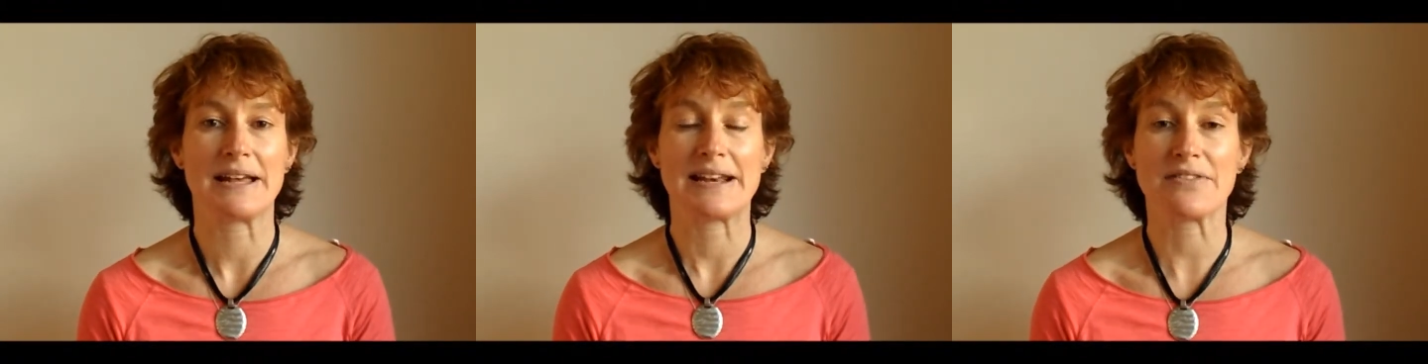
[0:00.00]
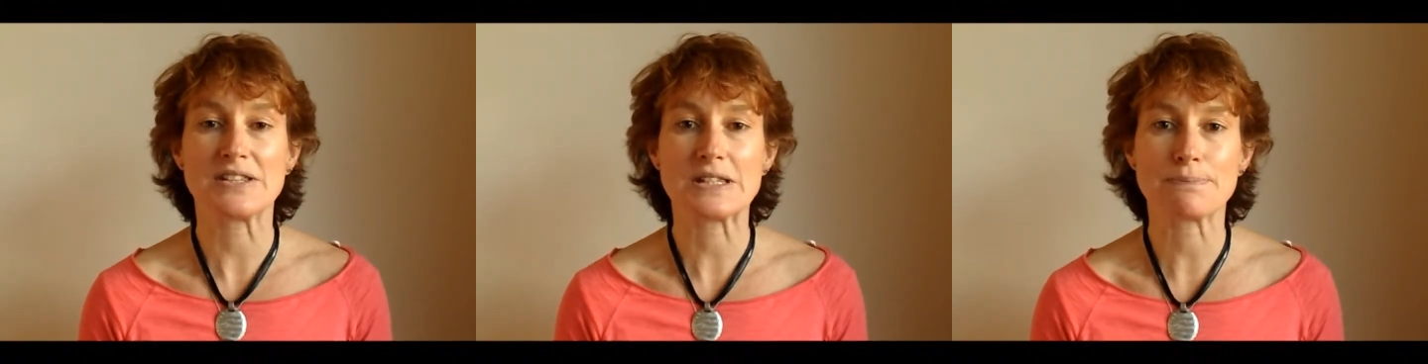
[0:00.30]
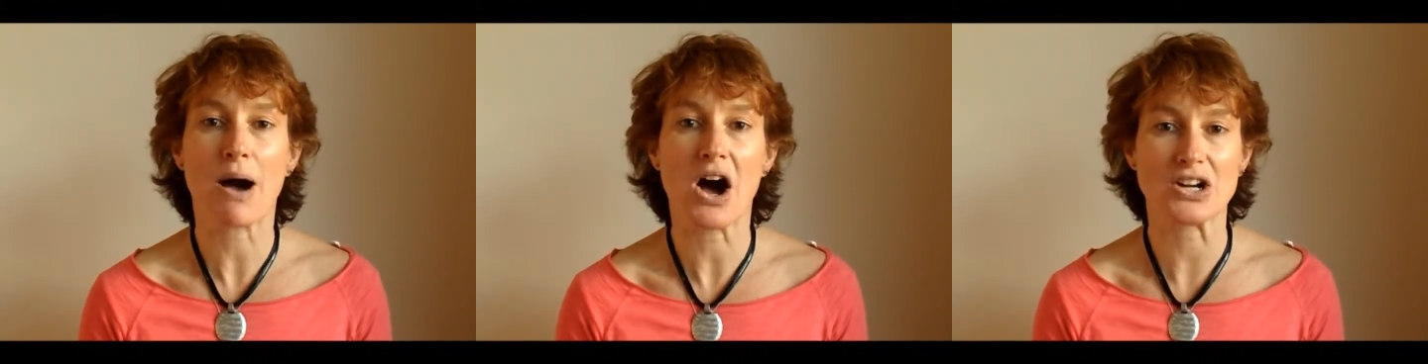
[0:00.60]
Now this is
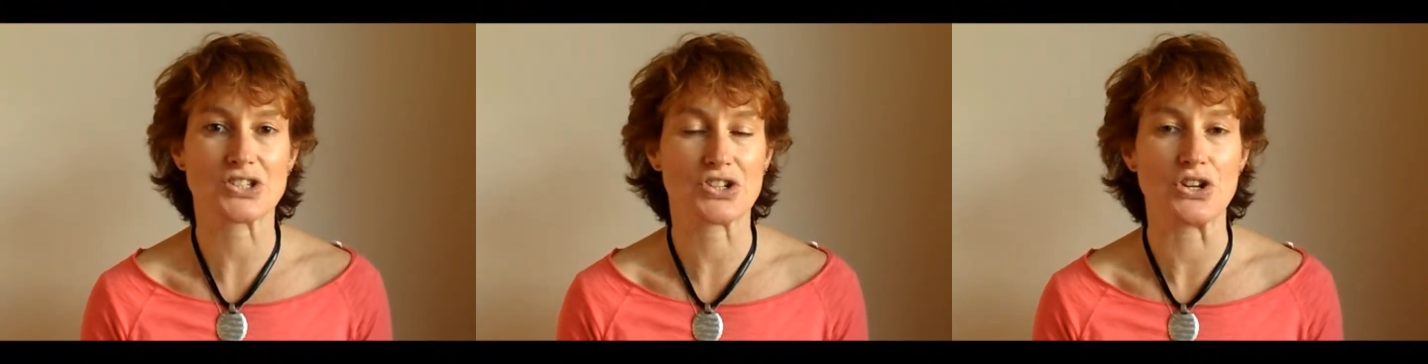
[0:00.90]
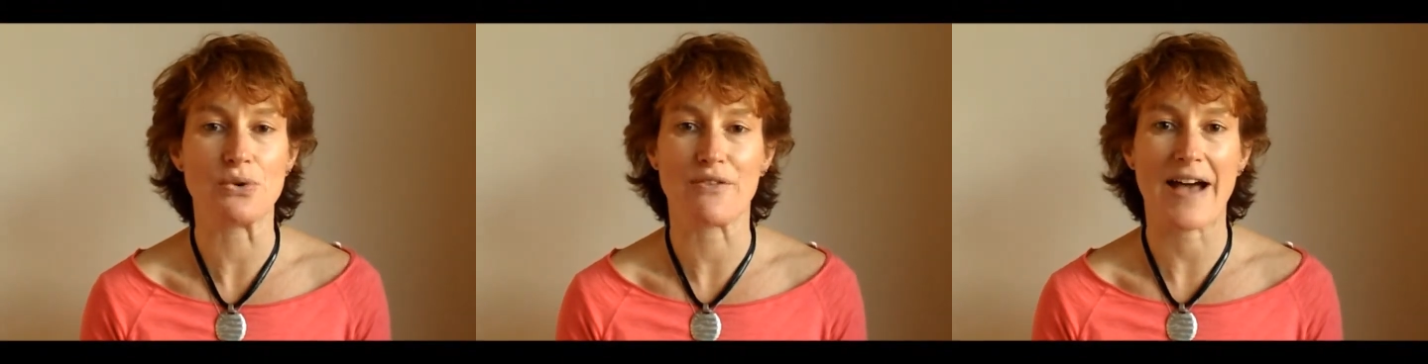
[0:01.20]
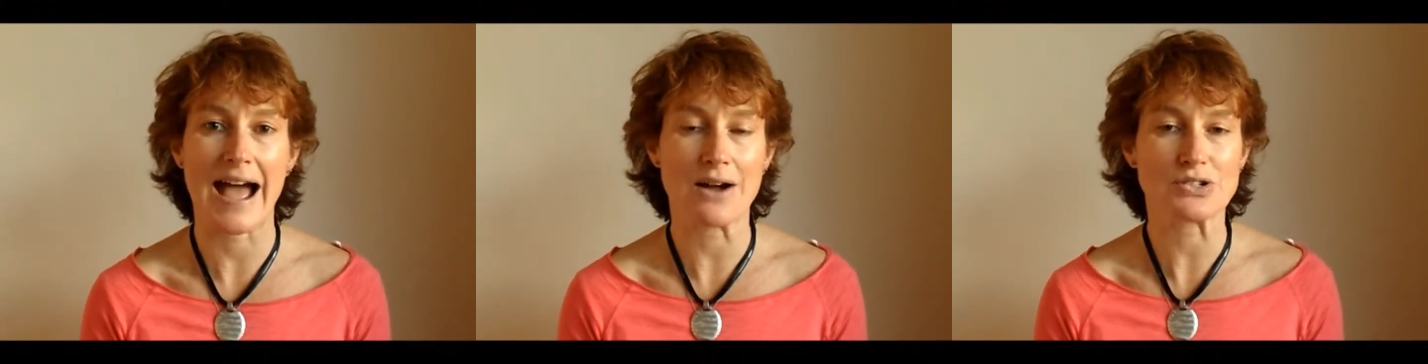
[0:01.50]
part two of
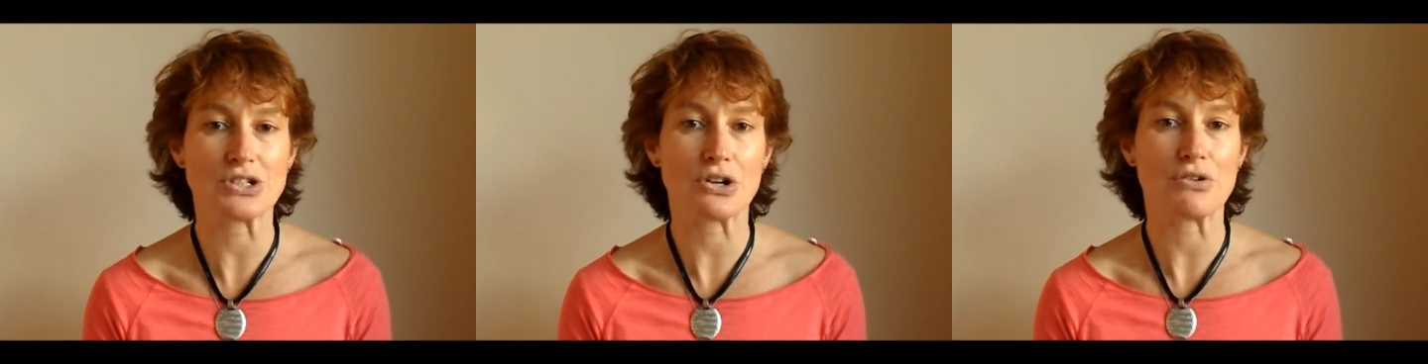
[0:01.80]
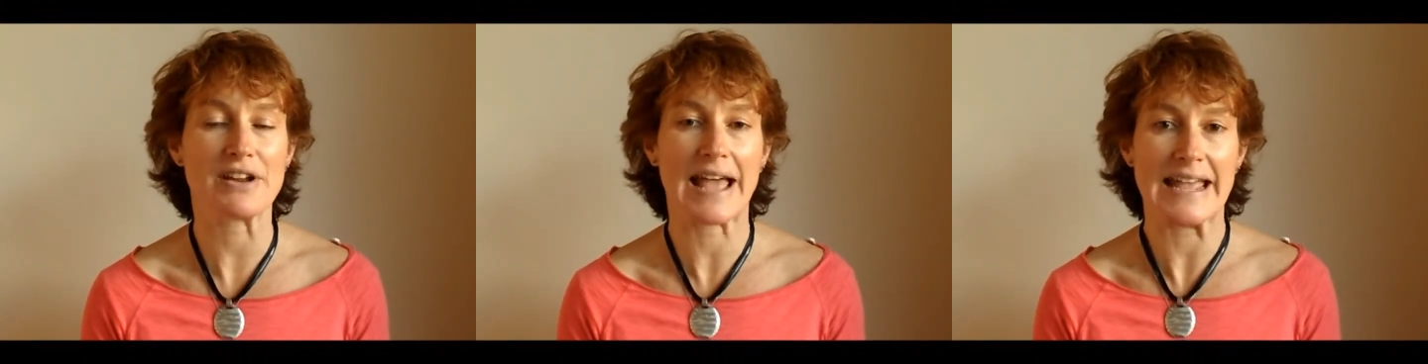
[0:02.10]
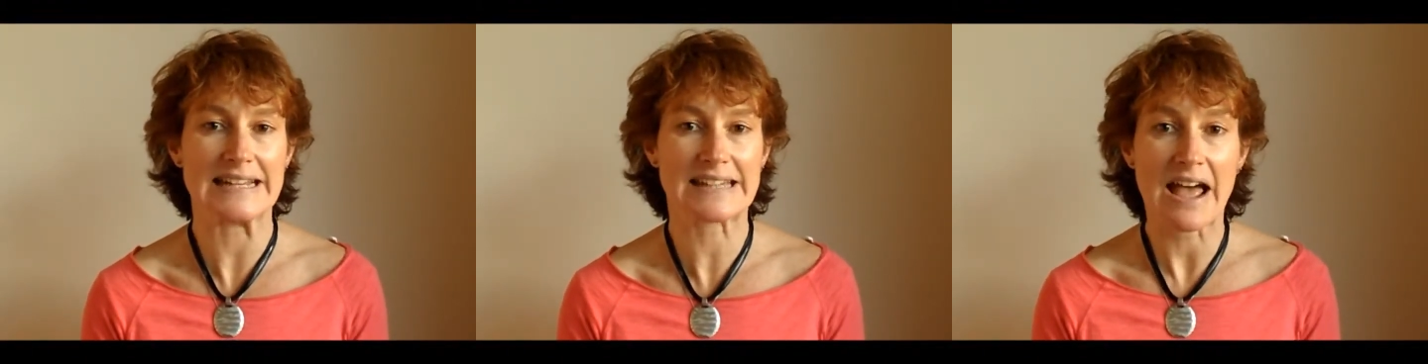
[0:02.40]
how to
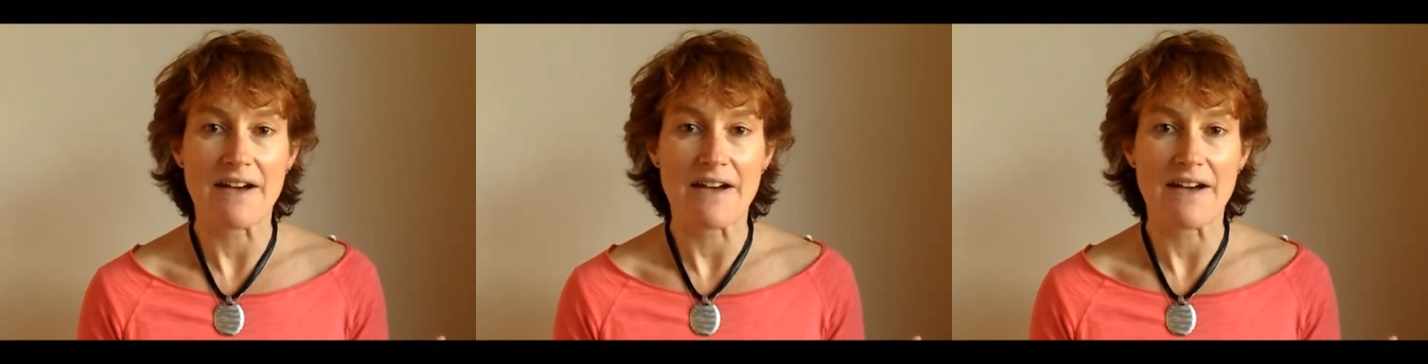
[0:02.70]
create